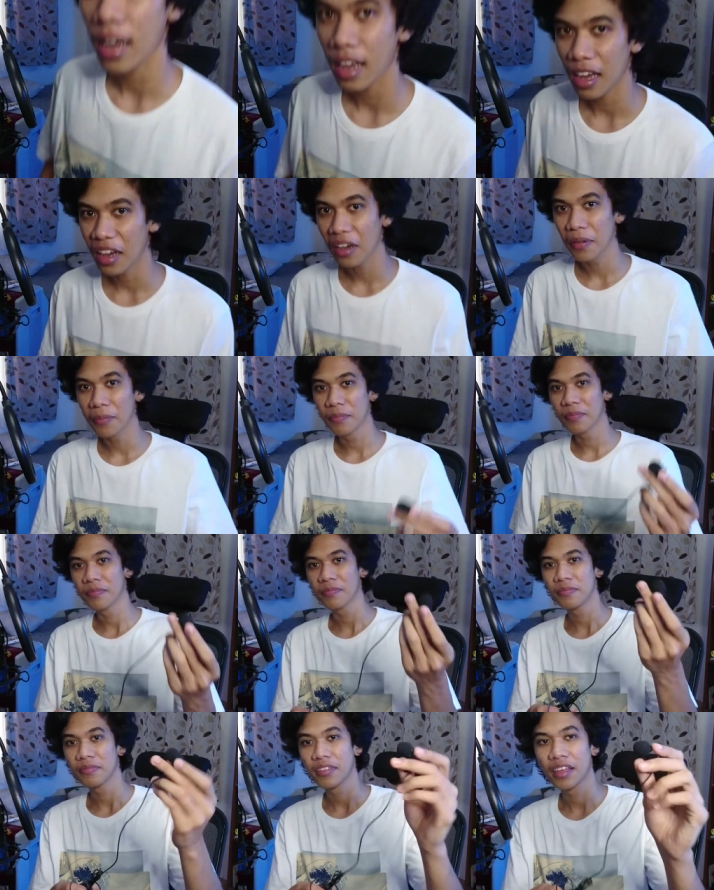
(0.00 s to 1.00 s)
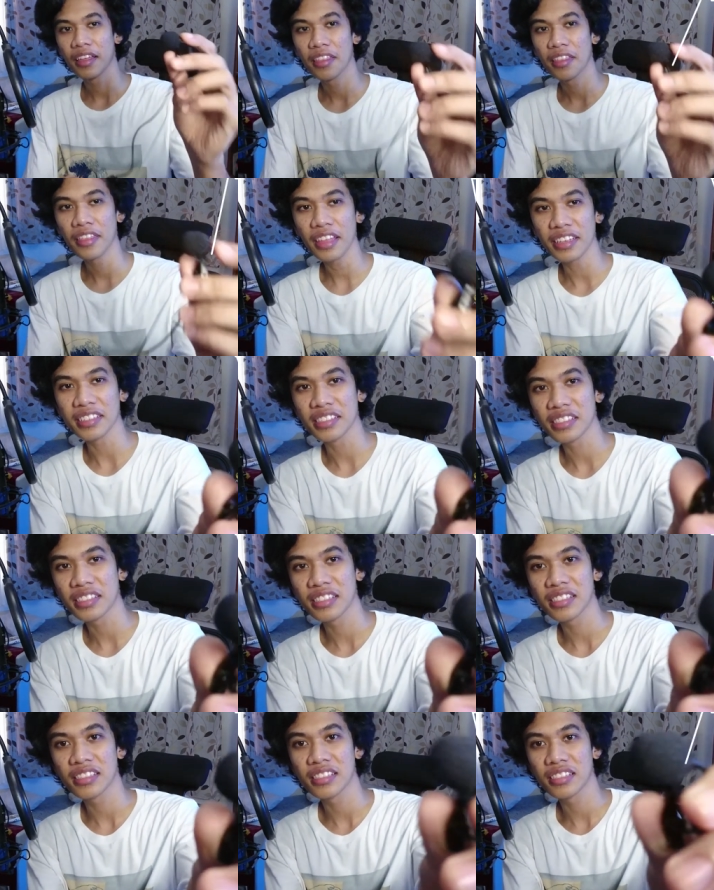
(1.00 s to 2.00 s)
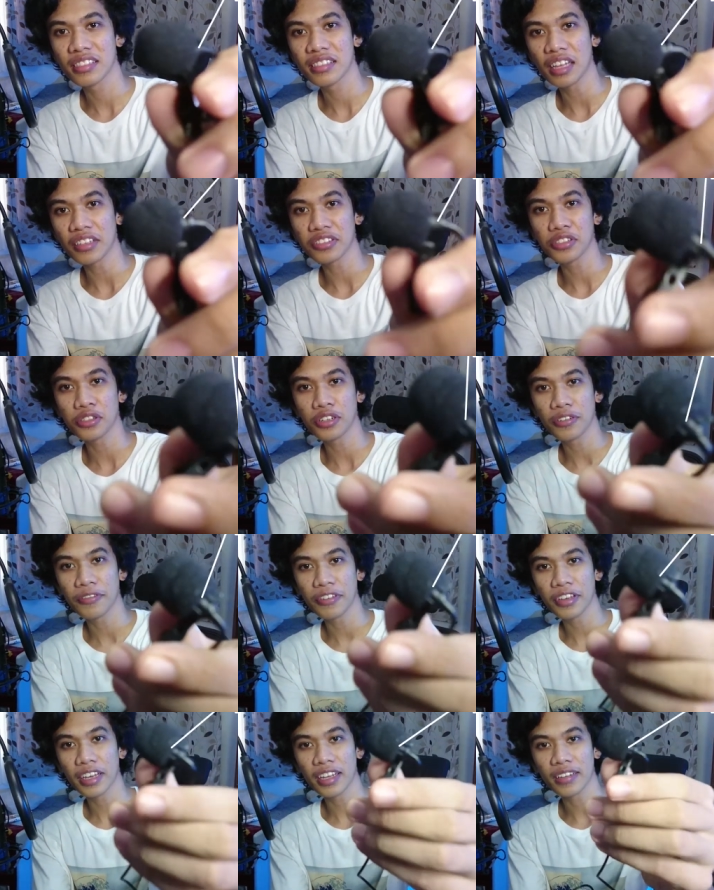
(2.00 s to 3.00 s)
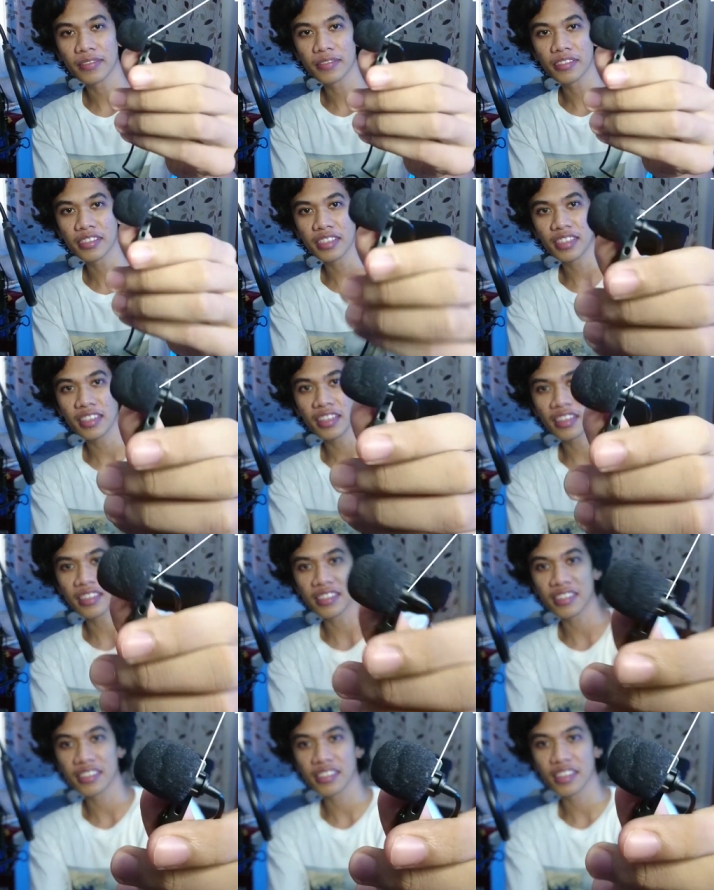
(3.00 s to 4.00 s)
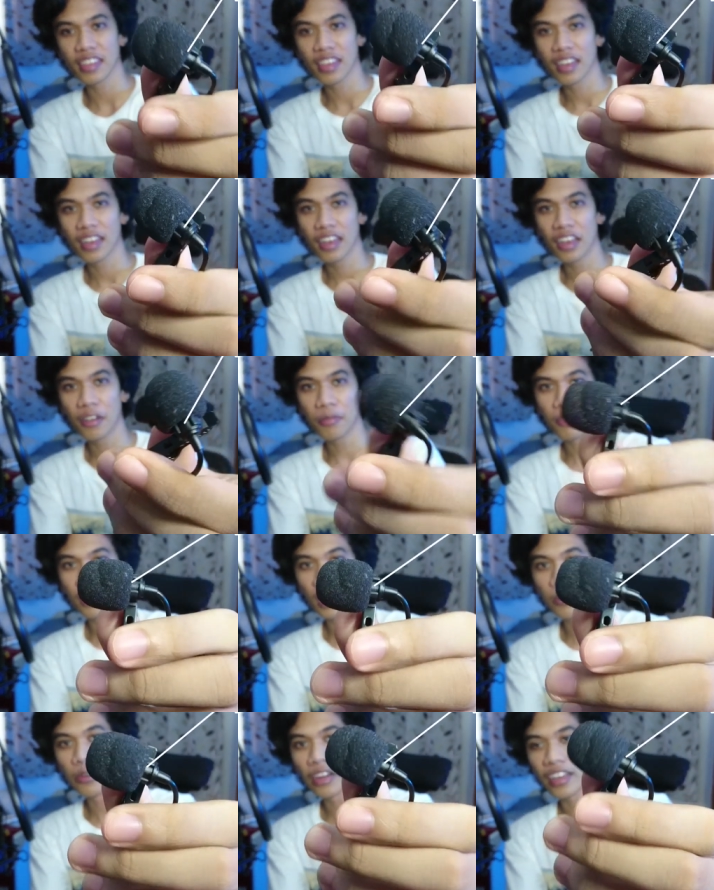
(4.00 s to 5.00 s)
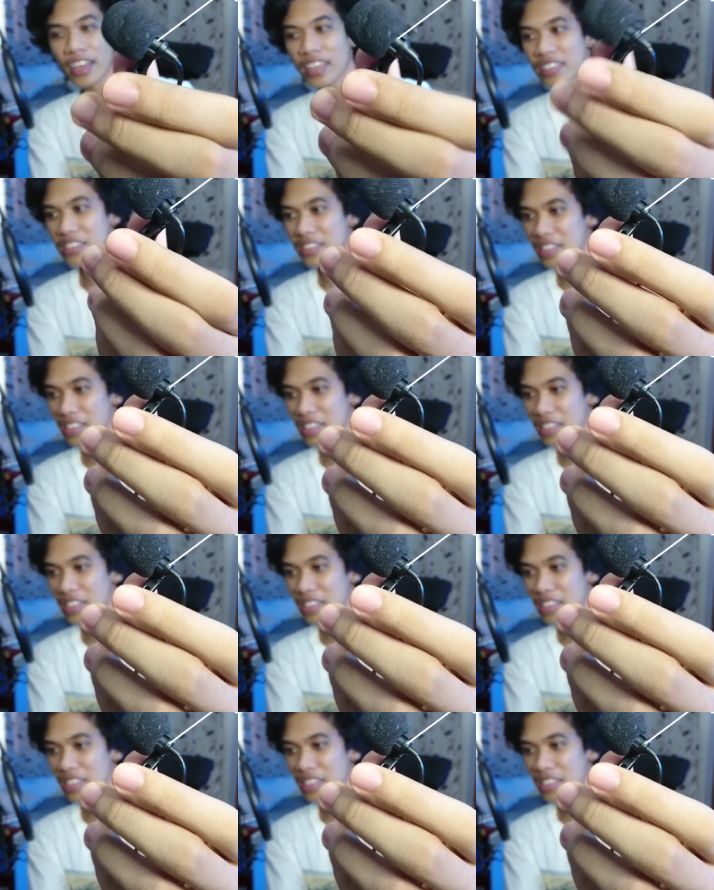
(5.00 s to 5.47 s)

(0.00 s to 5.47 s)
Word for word: Um, this. Not sure if you can see this. I hope the camera catches